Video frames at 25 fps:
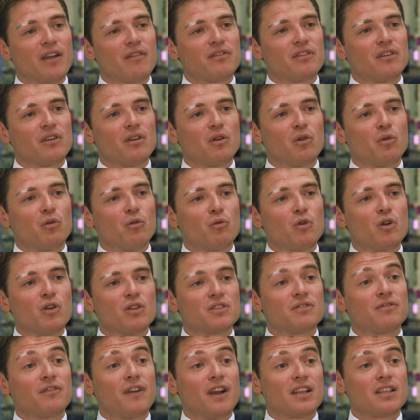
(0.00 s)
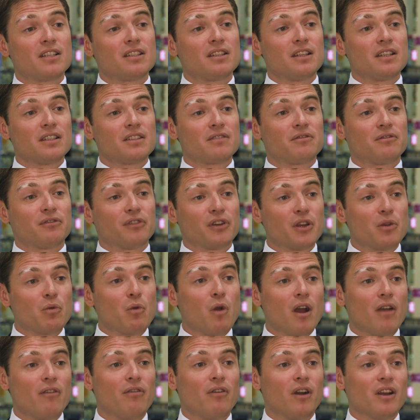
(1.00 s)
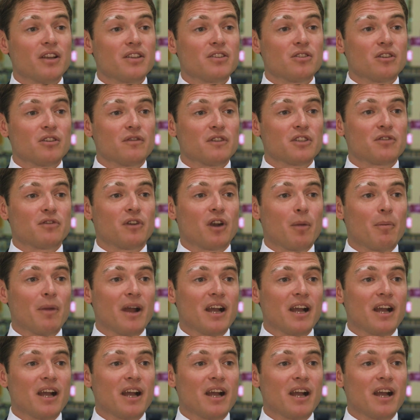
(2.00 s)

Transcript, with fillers: have the world's fastest free Wi-Fi service for our